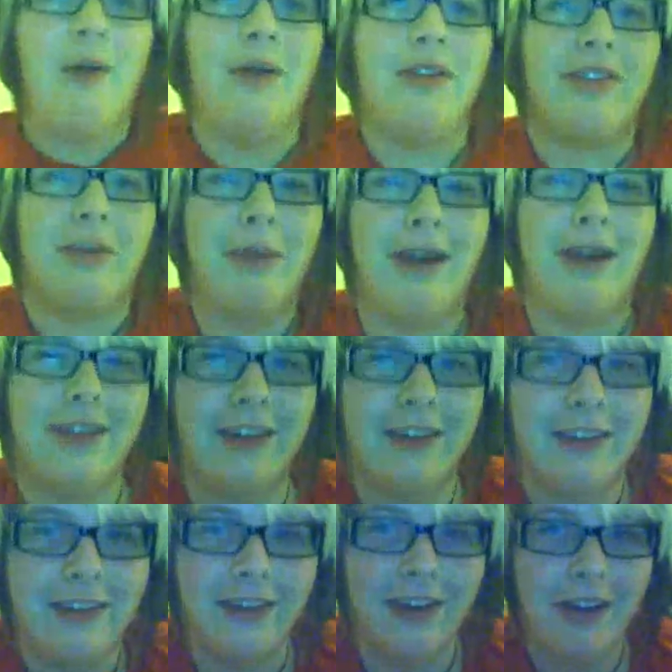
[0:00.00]
I went from having
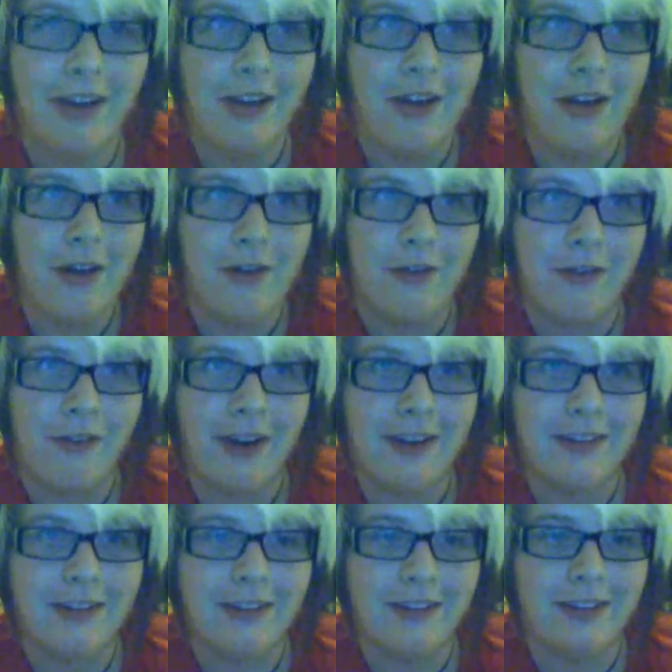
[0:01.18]

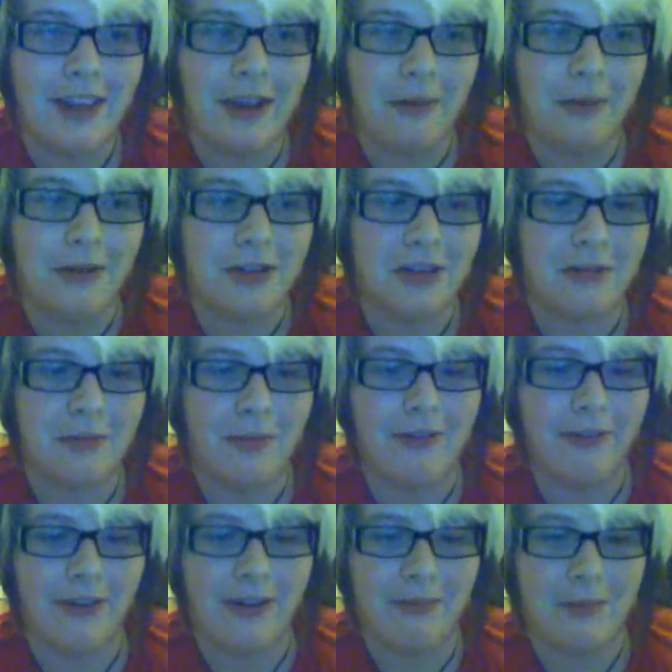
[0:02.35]
friends that were just my
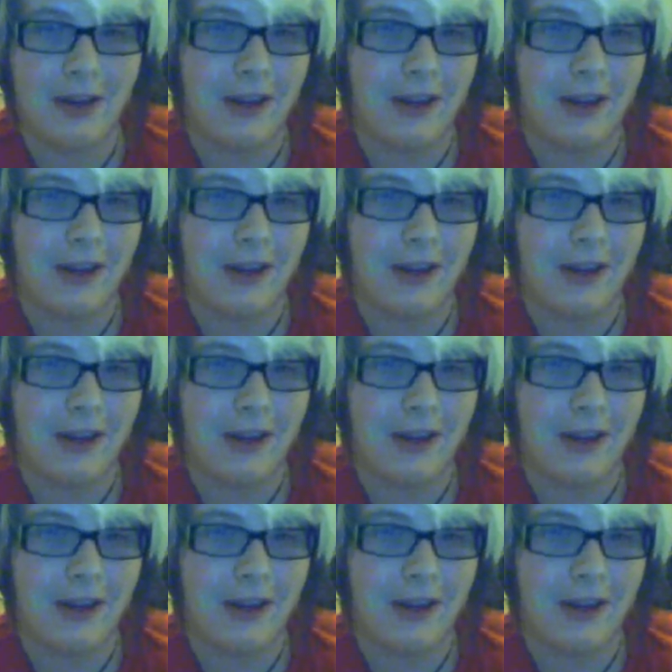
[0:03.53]
friend